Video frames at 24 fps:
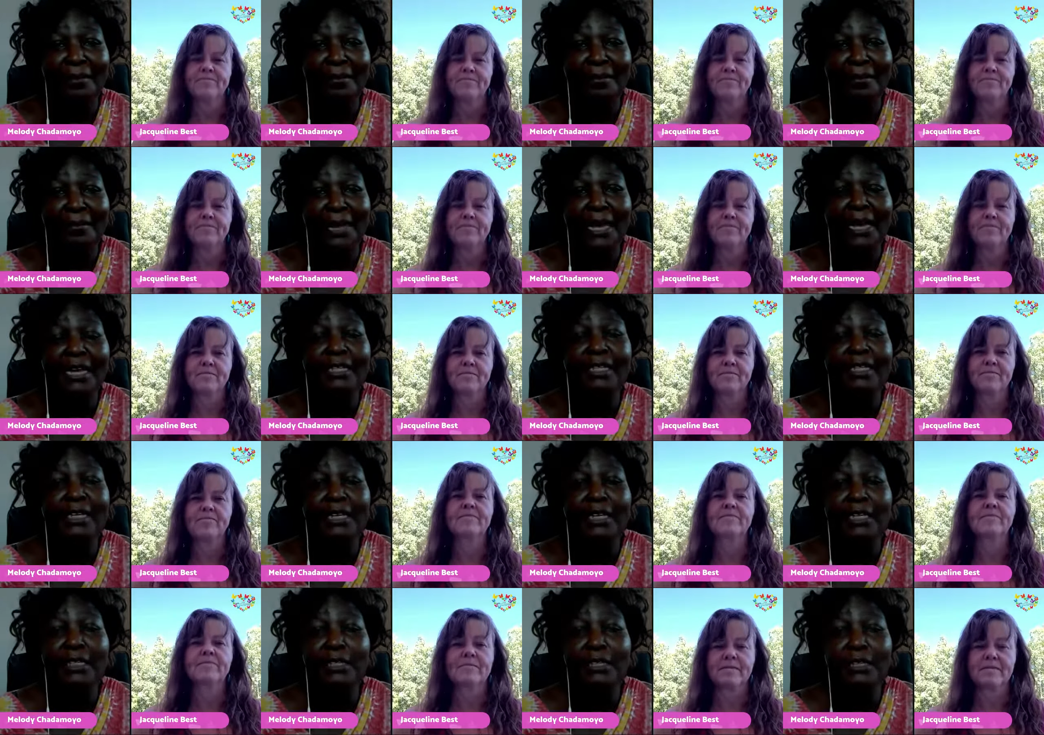Speaker 1: And
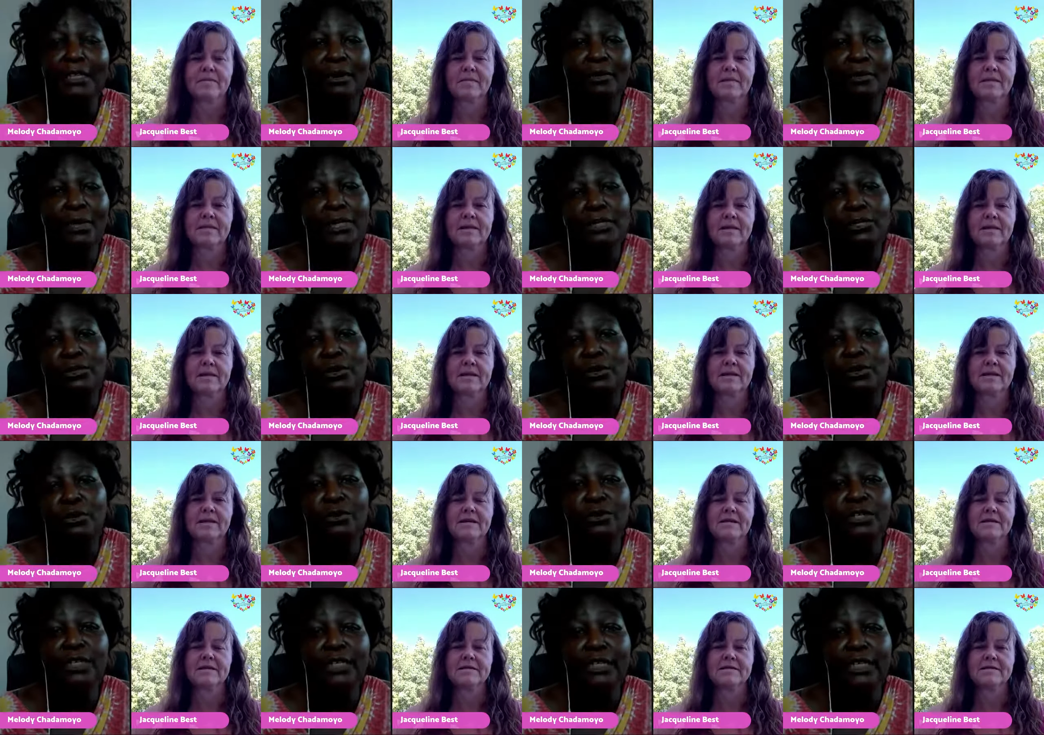he's he was so
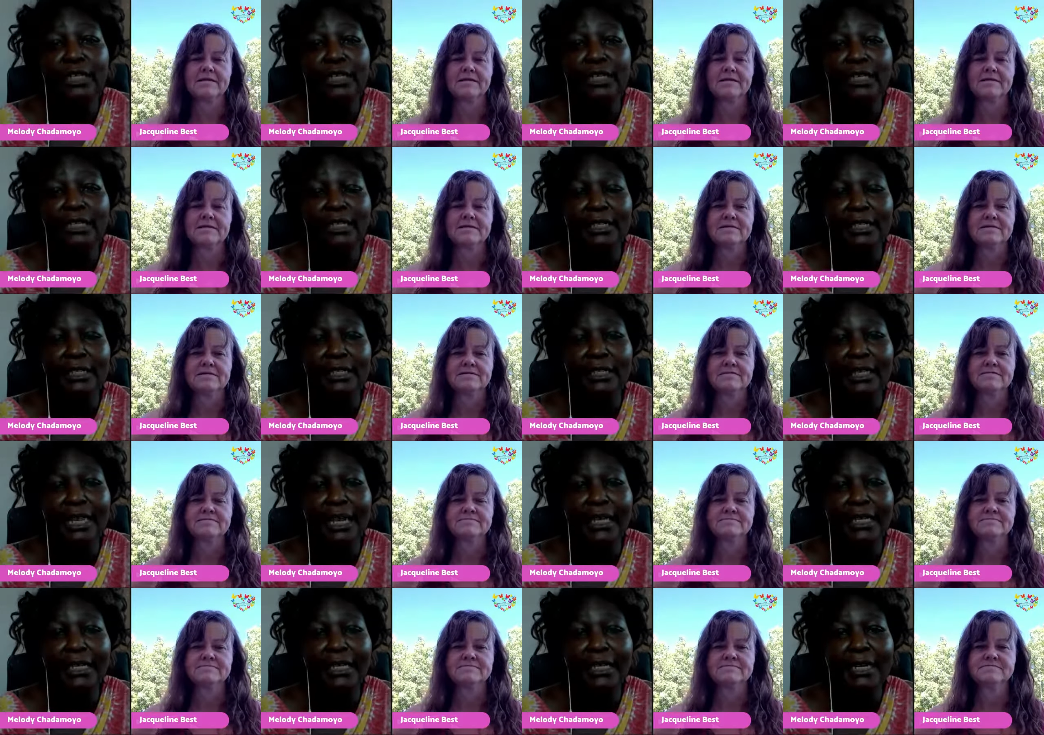conscientious
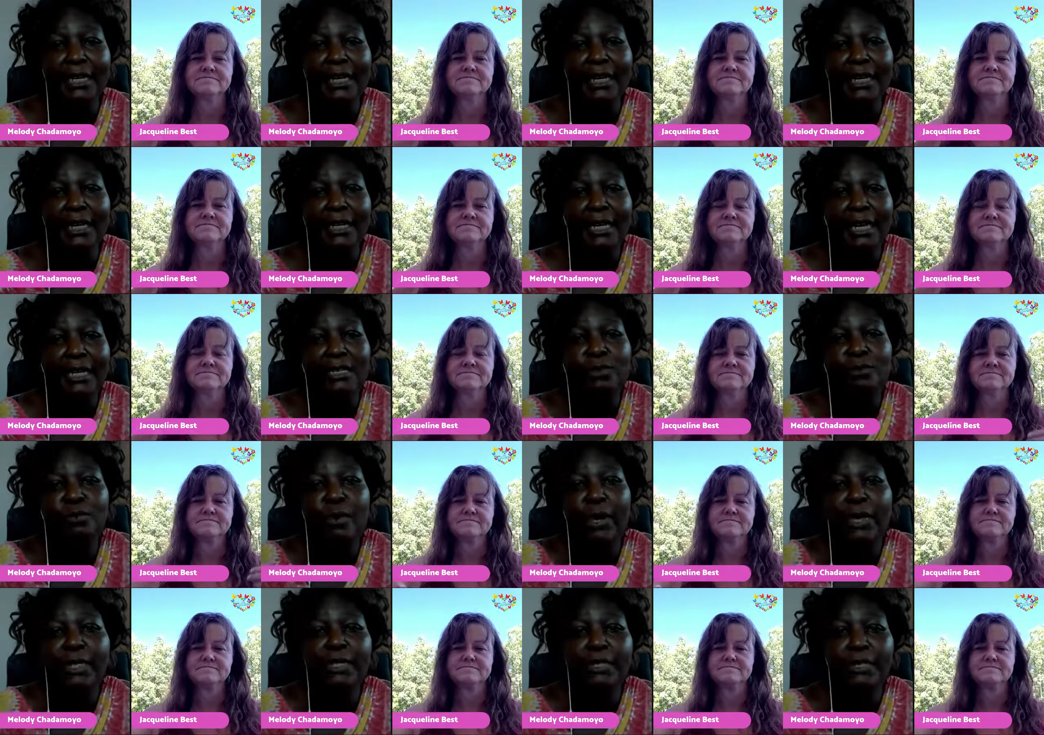that that's
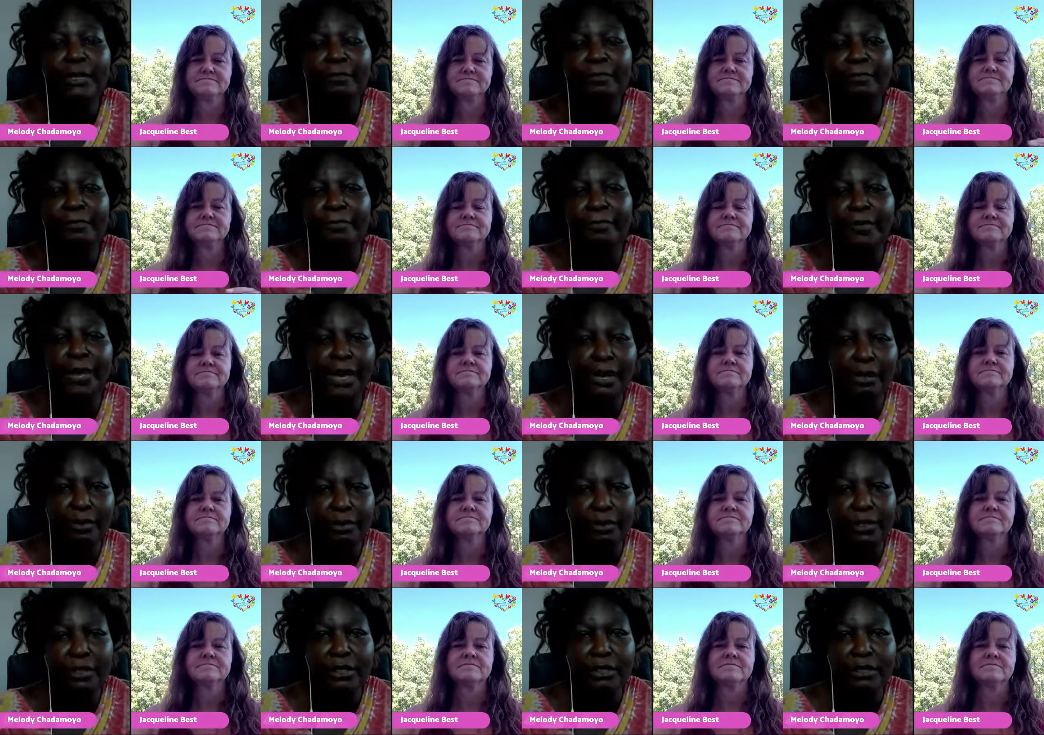what he
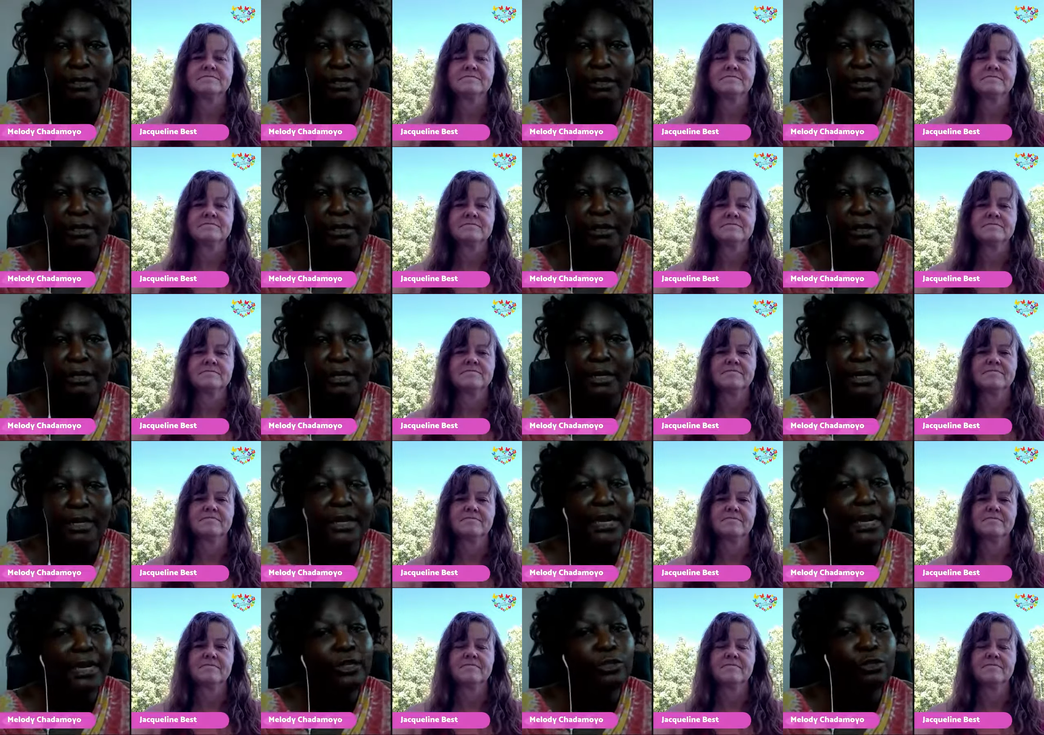felt he
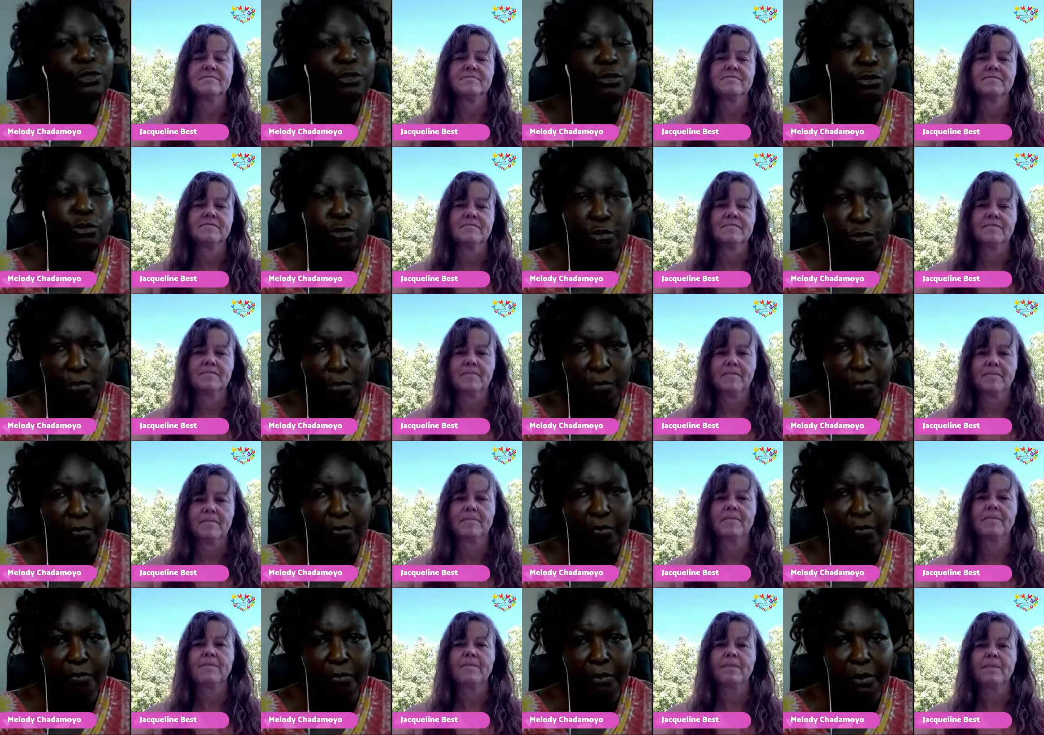had to do,
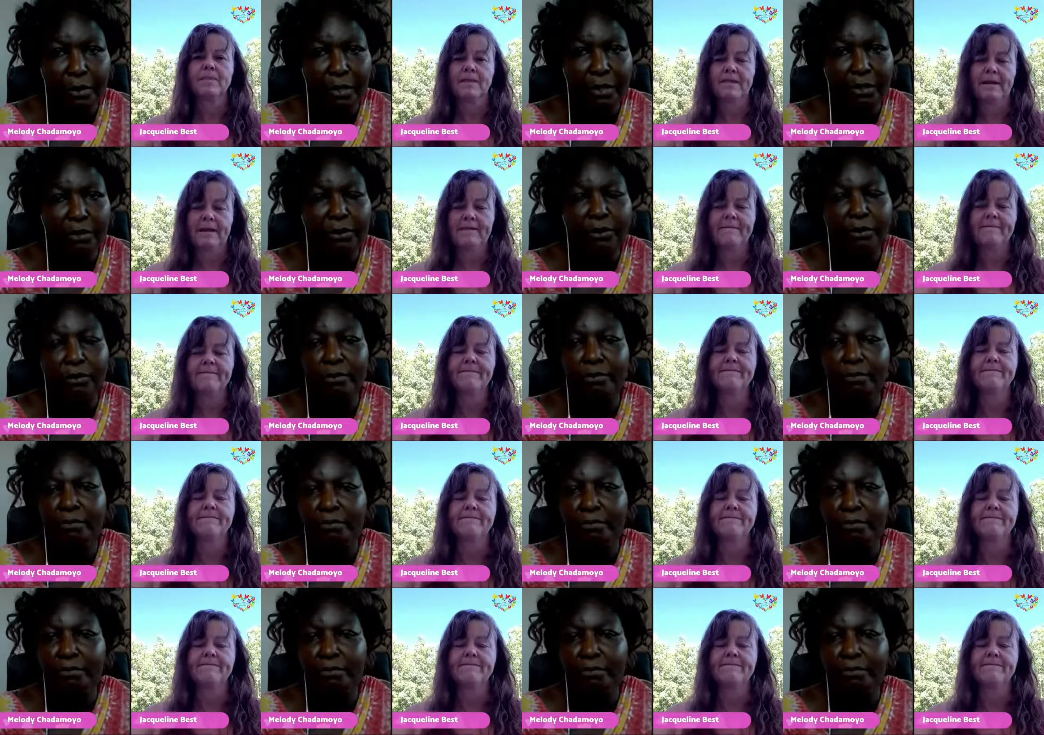you know, yeah.